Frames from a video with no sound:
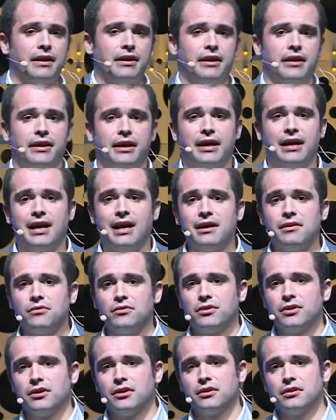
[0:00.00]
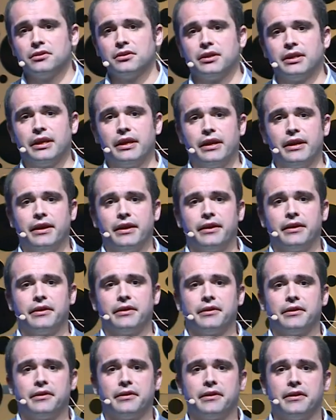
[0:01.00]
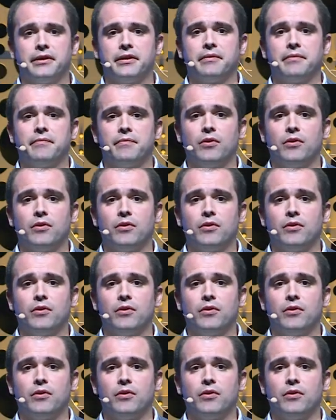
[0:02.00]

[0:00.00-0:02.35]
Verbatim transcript: handled uh,